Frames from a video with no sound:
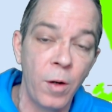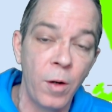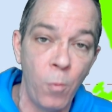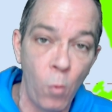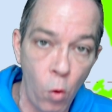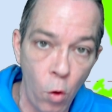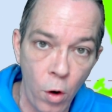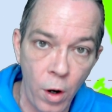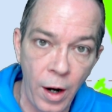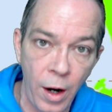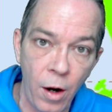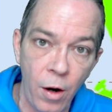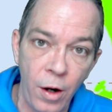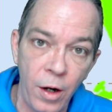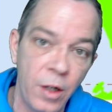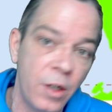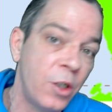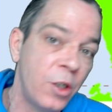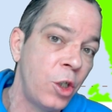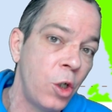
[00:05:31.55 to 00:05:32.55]
more
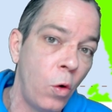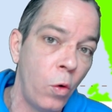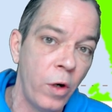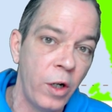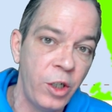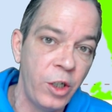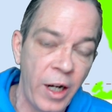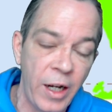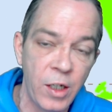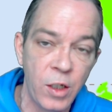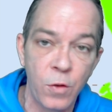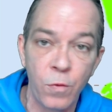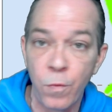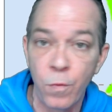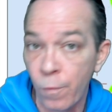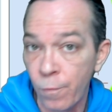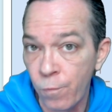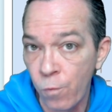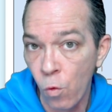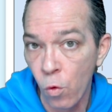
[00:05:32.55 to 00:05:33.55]
areas showing the chances for
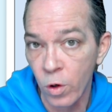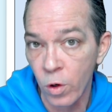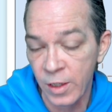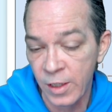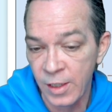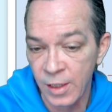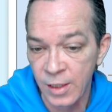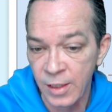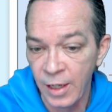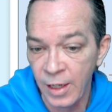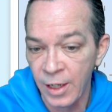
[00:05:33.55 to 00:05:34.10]
4 to 6